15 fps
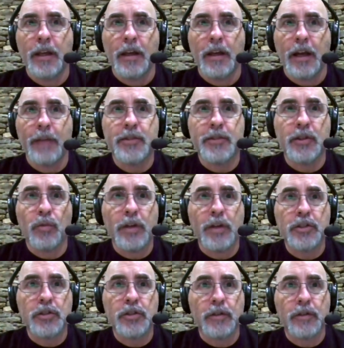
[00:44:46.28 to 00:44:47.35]
I'm still
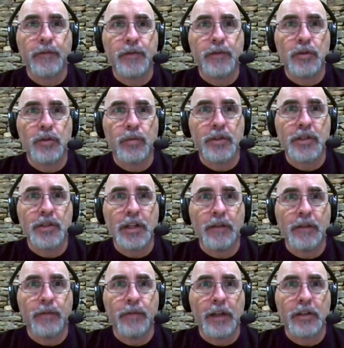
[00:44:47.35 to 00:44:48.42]
registered to
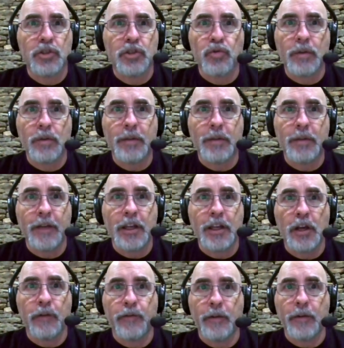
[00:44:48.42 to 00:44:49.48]
receive like streaming
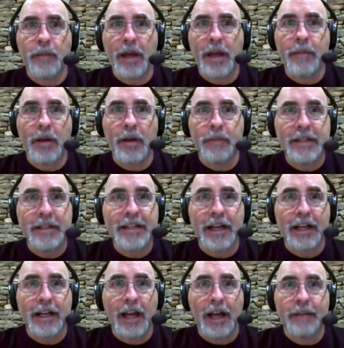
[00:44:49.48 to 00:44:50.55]
video from
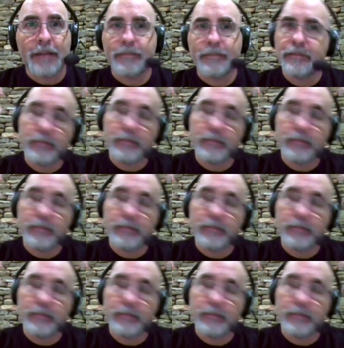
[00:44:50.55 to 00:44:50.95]
MLB.com.